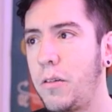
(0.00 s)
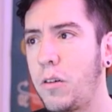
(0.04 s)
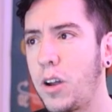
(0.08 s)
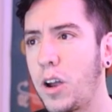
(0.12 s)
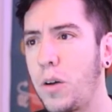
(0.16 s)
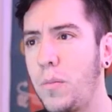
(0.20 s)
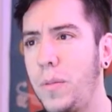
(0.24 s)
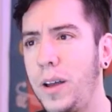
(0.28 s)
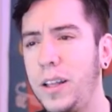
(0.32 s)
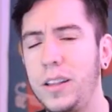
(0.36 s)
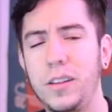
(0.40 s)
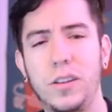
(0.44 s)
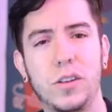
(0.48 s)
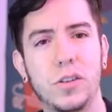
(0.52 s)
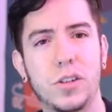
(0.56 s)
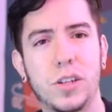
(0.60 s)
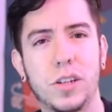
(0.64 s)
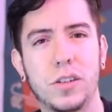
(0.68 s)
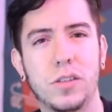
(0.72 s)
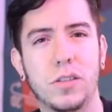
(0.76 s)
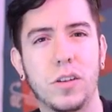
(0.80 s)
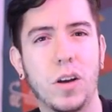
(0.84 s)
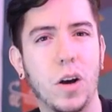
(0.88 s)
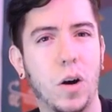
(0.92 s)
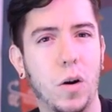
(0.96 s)
I recommend you
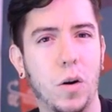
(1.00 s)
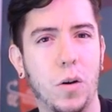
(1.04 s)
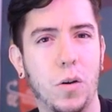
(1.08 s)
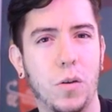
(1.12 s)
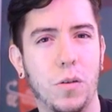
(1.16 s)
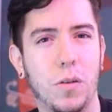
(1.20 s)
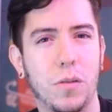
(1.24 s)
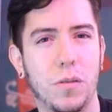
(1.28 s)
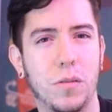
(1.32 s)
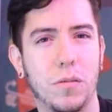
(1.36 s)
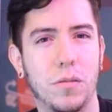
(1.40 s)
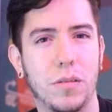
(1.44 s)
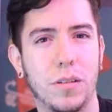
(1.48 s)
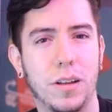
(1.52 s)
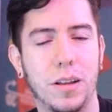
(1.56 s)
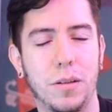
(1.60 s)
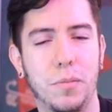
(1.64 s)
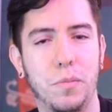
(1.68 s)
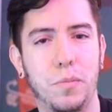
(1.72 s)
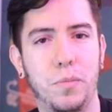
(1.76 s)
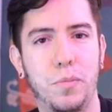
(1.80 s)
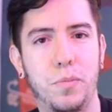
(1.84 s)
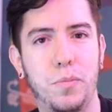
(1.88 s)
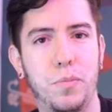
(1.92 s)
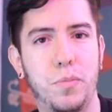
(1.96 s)
just go
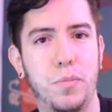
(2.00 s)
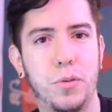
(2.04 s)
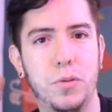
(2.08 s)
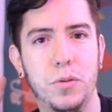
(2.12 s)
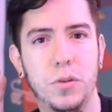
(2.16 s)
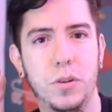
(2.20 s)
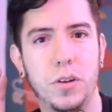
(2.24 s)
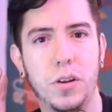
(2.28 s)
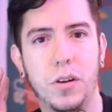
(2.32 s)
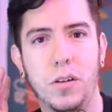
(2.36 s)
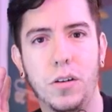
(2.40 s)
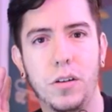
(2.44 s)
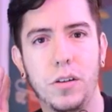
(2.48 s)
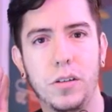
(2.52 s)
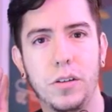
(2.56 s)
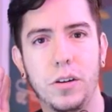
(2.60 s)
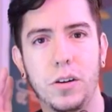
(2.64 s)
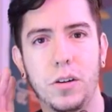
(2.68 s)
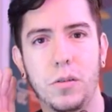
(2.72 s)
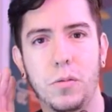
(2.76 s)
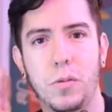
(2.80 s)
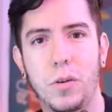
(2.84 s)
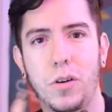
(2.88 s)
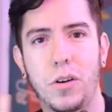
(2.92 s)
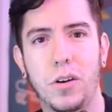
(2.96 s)
and put all
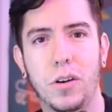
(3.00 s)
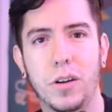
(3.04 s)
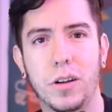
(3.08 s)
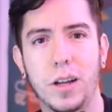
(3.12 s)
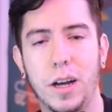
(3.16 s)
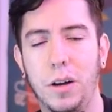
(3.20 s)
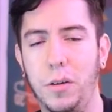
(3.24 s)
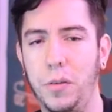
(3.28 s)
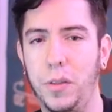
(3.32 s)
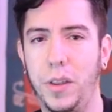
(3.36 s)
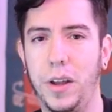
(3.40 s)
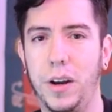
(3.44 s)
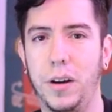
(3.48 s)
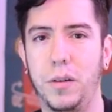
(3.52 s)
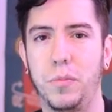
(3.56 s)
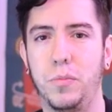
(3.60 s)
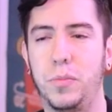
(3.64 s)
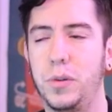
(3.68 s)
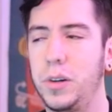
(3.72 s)
your work out there.